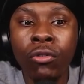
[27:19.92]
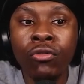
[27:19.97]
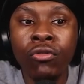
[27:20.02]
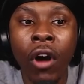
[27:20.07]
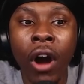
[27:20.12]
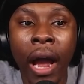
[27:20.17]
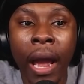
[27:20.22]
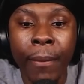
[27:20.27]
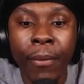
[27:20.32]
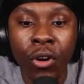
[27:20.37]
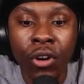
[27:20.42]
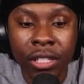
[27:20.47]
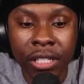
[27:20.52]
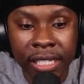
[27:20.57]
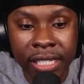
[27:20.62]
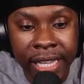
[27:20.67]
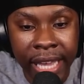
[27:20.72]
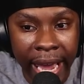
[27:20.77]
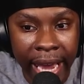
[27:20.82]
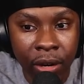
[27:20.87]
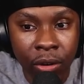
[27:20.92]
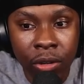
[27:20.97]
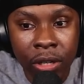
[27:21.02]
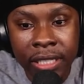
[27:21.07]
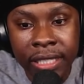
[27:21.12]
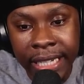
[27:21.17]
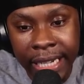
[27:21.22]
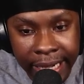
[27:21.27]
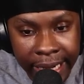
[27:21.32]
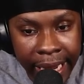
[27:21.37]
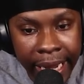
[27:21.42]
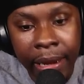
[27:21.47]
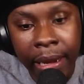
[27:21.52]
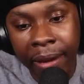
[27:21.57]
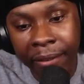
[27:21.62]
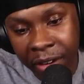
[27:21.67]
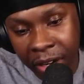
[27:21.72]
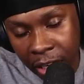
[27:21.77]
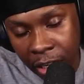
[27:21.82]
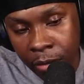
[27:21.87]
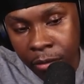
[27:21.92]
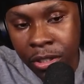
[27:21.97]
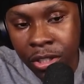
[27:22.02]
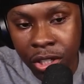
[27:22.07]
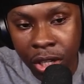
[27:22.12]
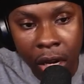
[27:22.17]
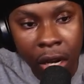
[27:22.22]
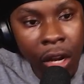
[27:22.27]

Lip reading: right, because it's getting all the DNA and giving it in the